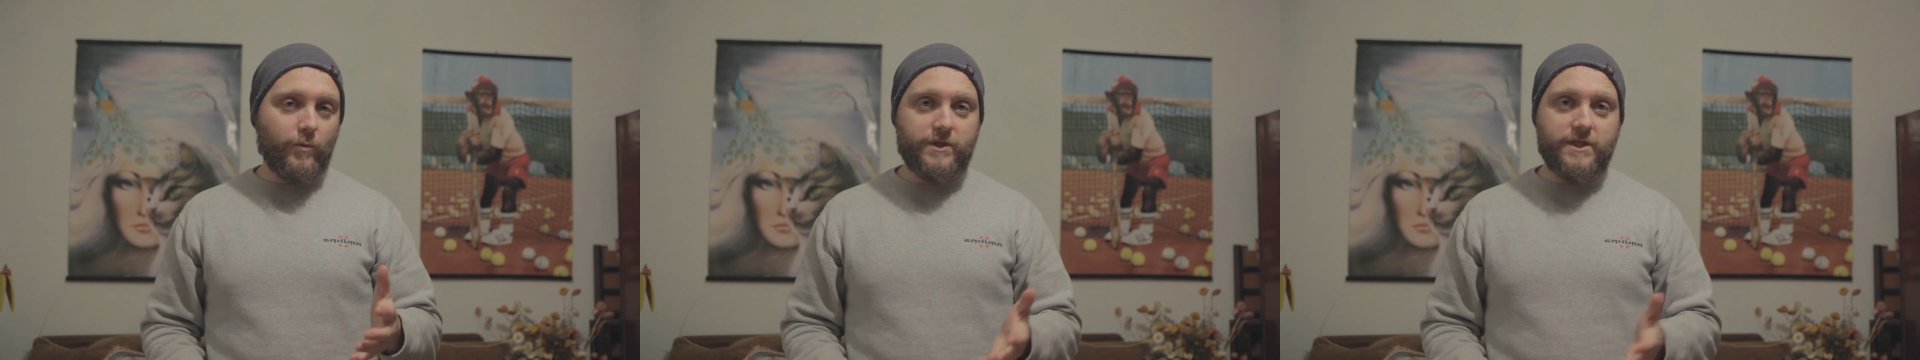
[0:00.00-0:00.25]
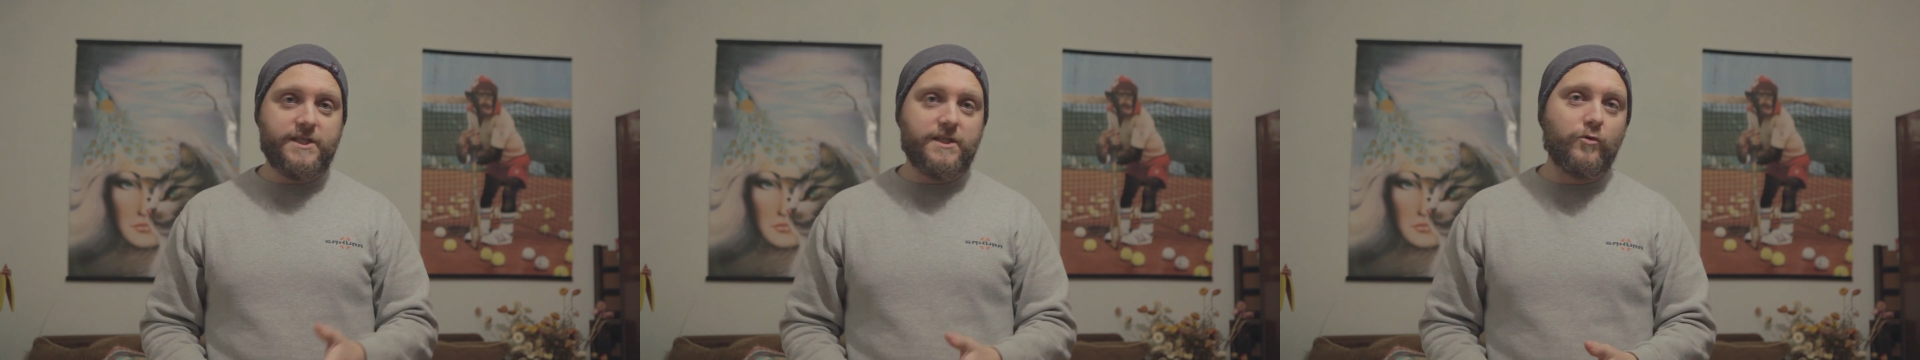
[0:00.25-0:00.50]

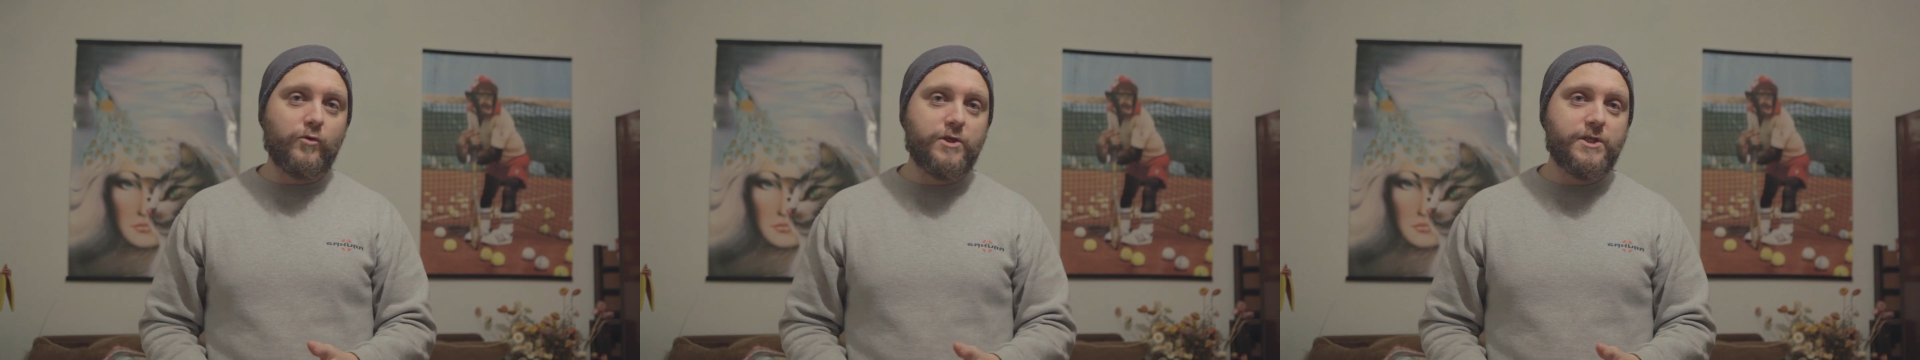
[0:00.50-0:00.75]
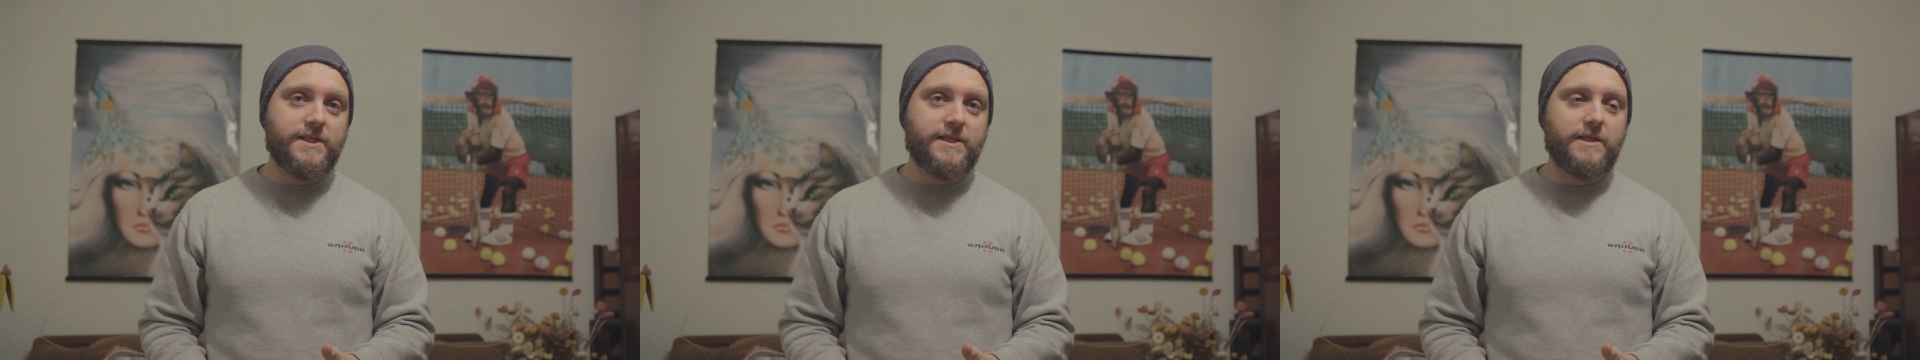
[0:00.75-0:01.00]
this
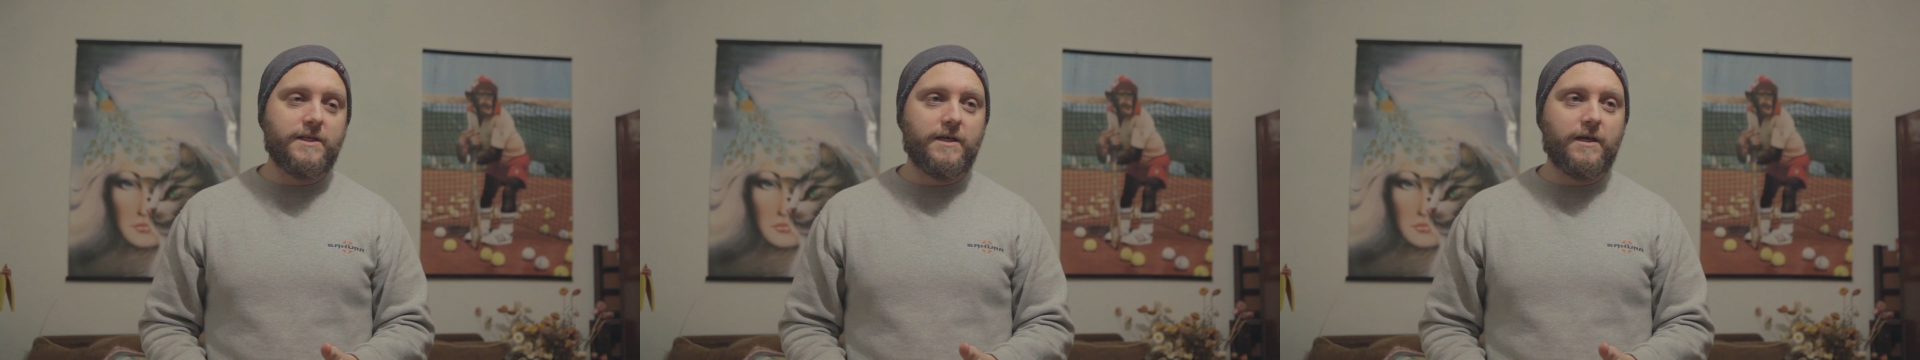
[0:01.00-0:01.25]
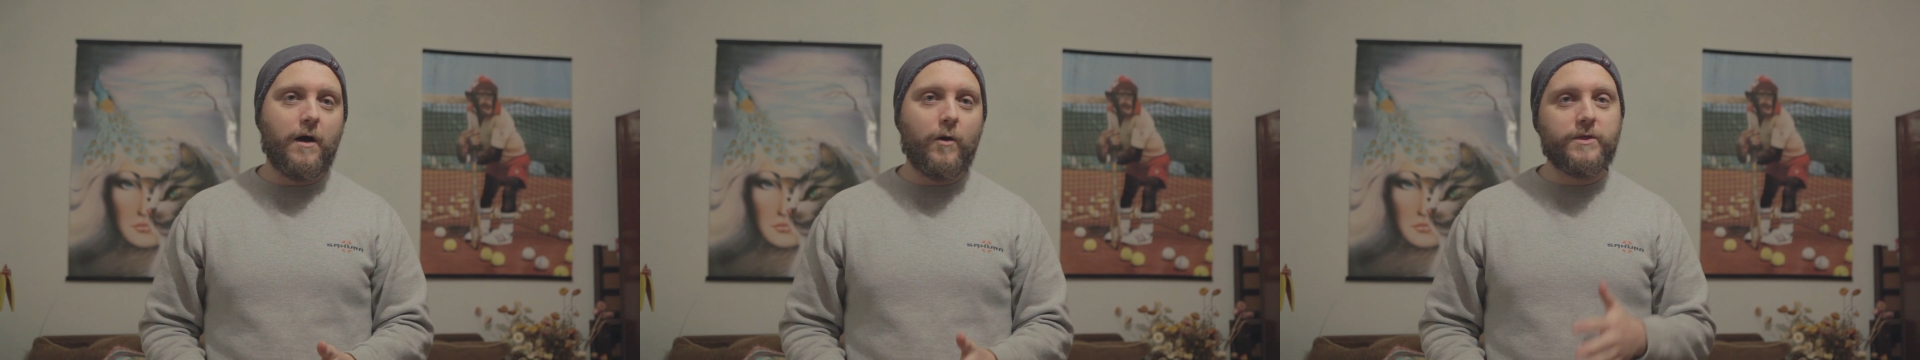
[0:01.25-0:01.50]
lures,
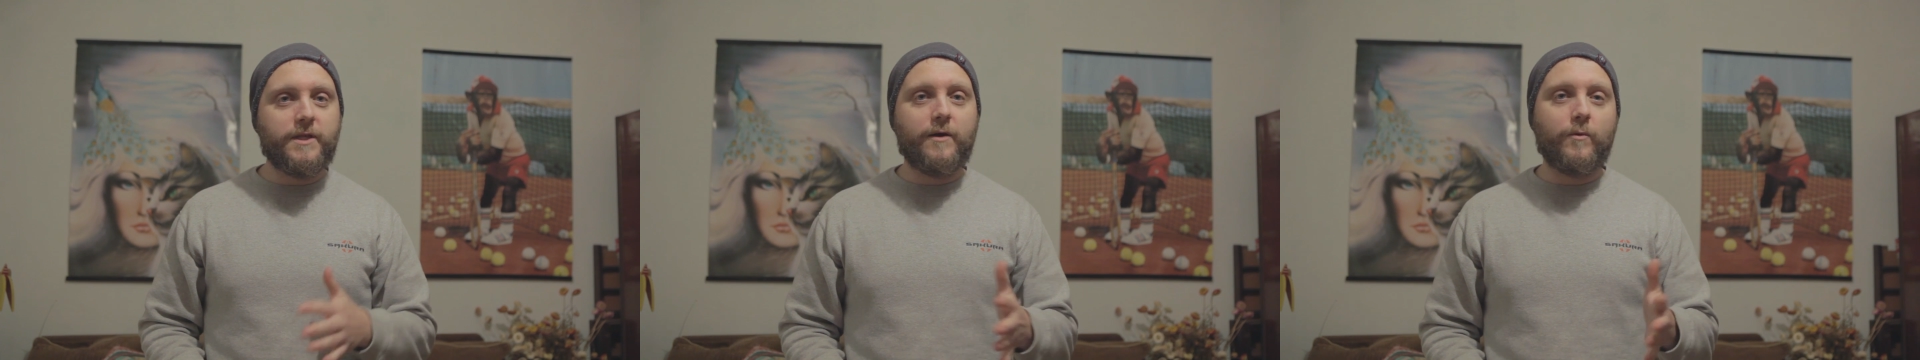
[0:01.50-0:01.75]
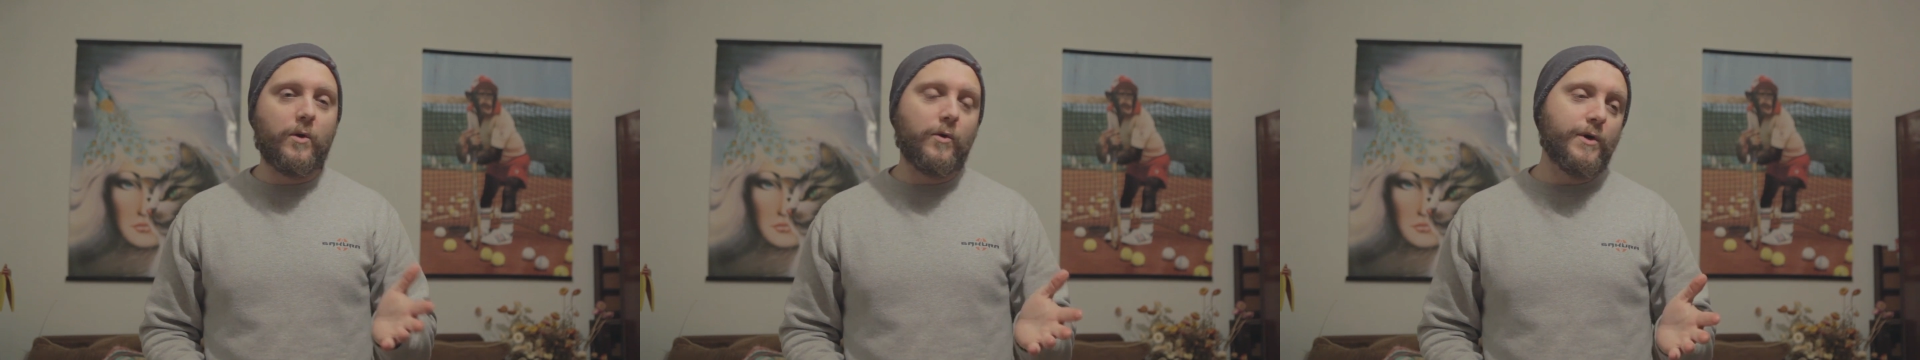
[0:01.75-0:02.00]
how they
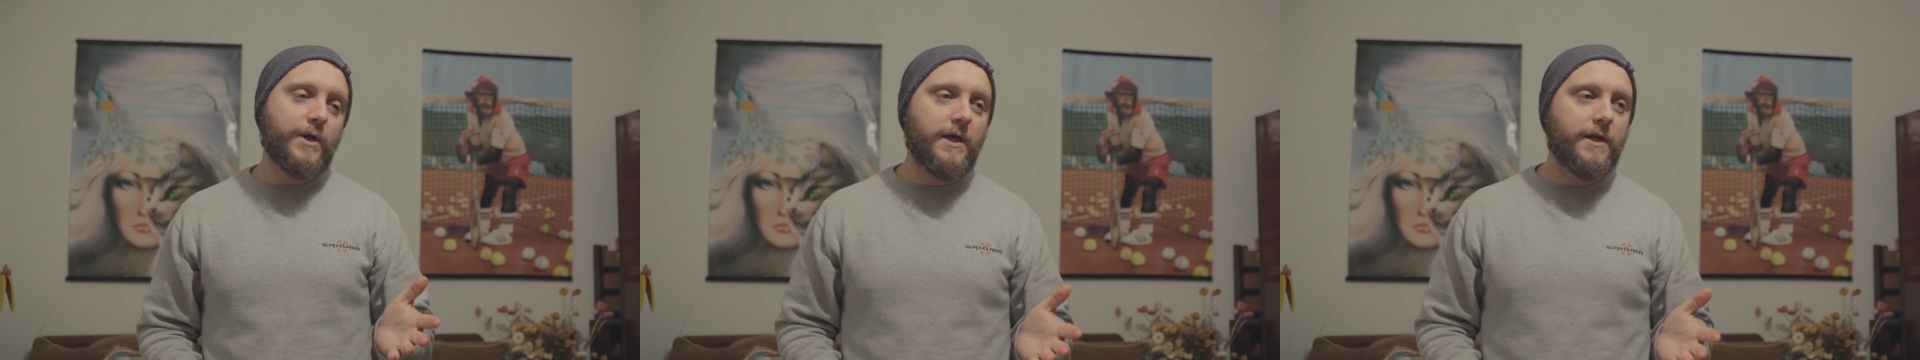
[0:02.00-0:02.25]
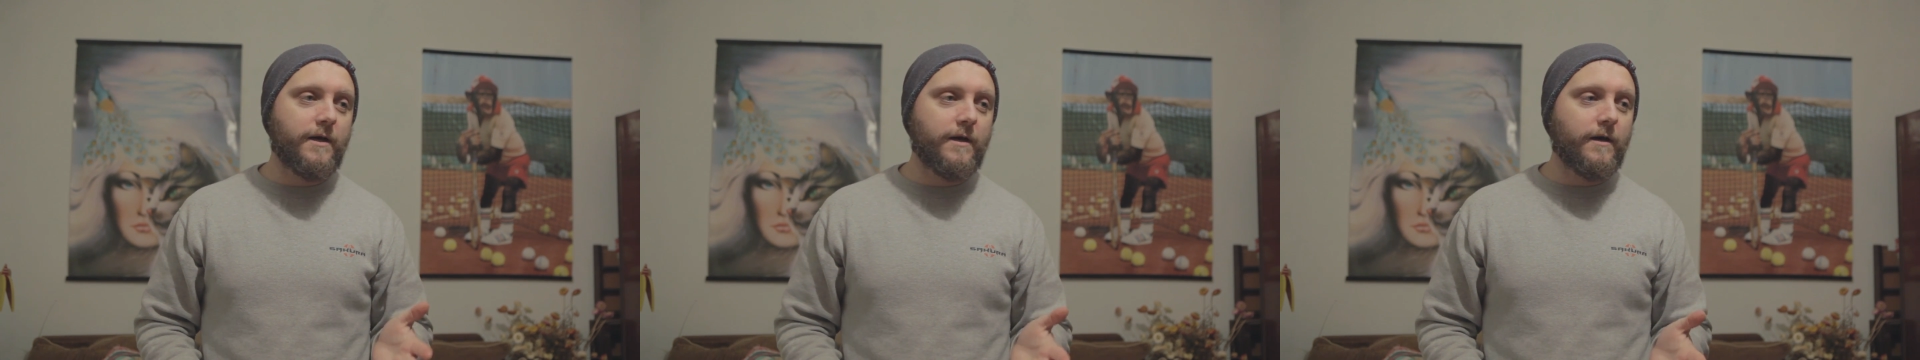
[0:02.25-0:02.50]
will look
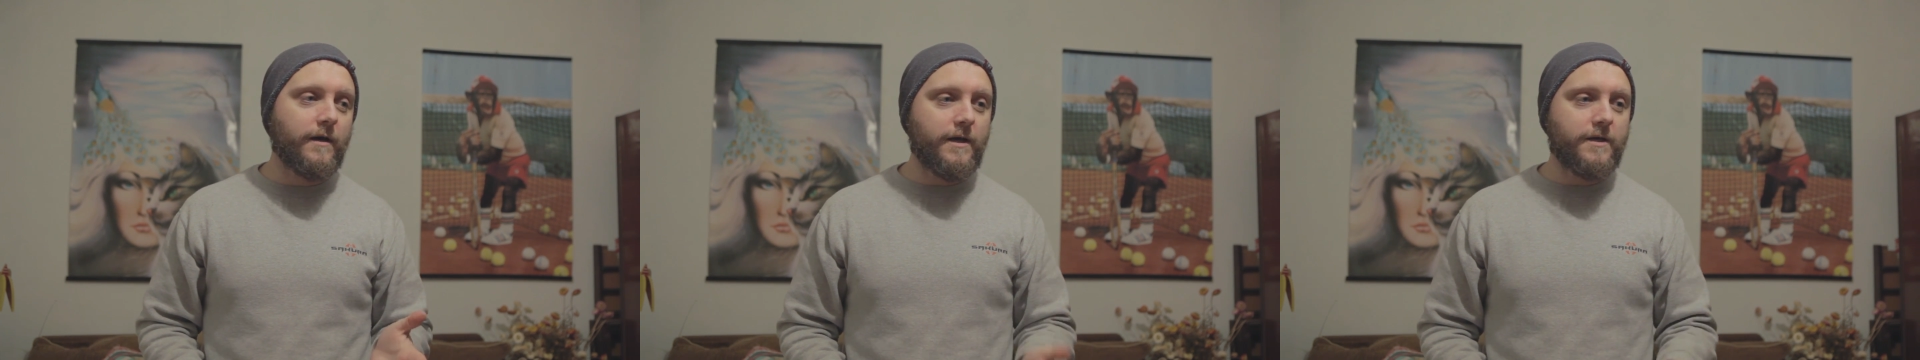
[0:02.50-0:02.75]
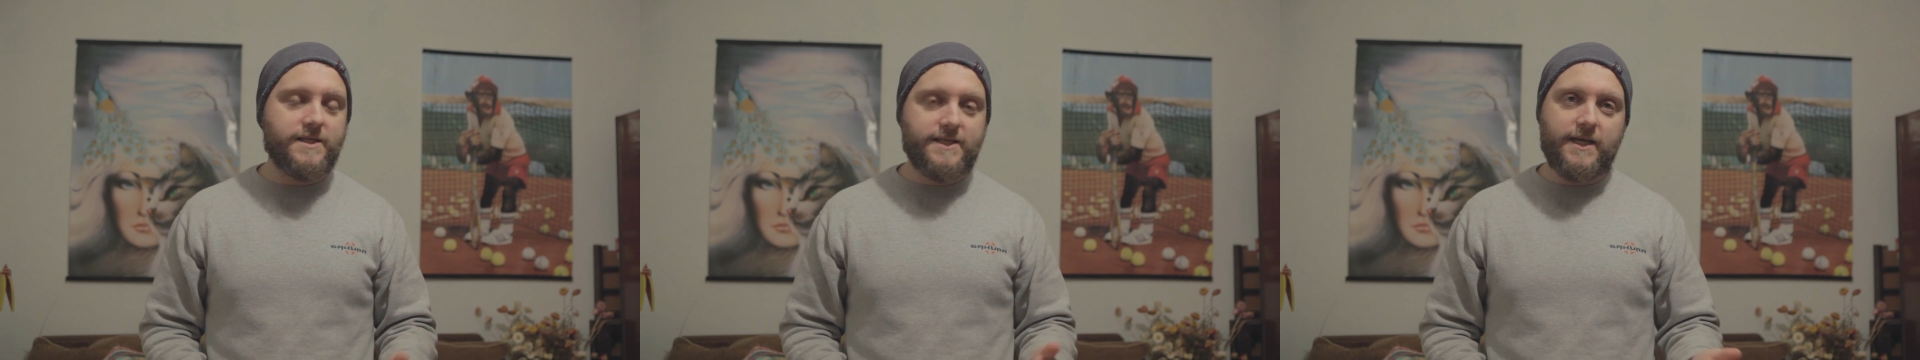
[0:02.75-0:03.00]
in
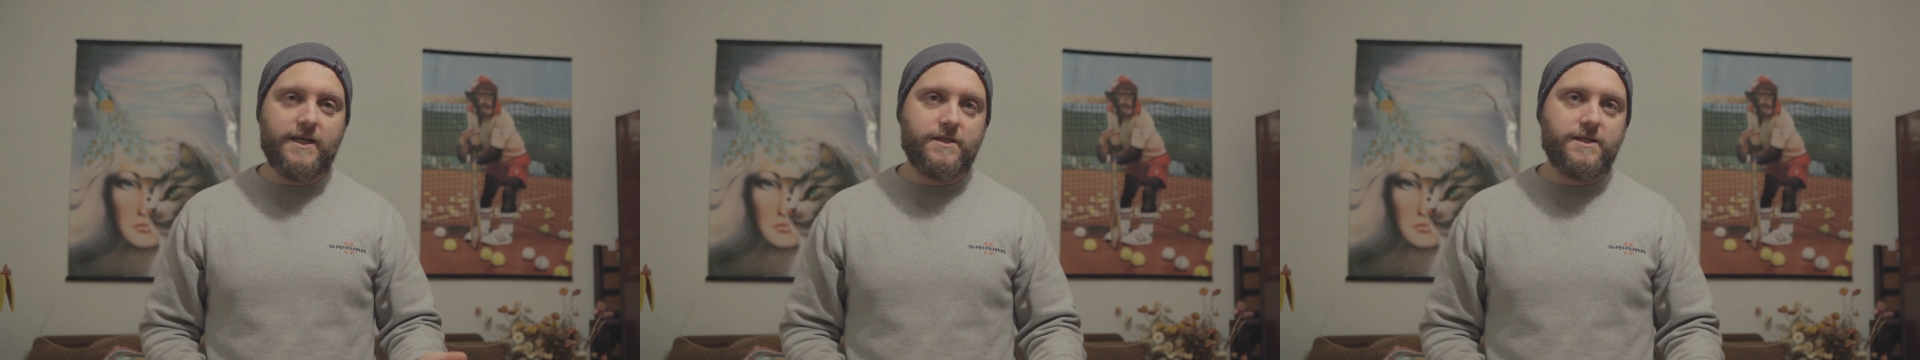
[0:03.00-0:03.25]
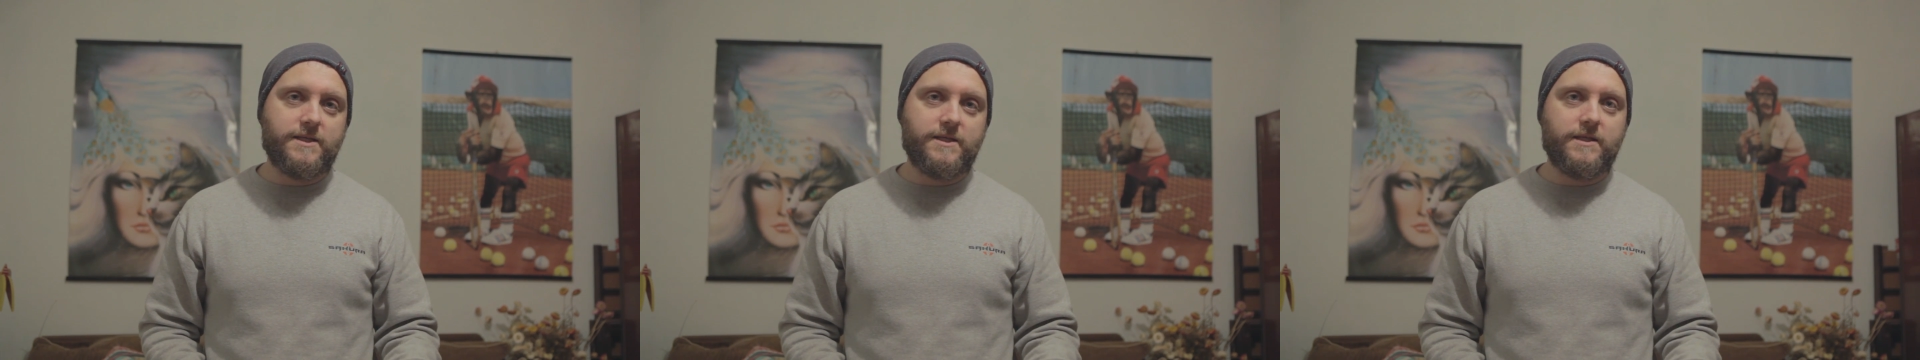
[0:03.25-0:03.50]
a sales.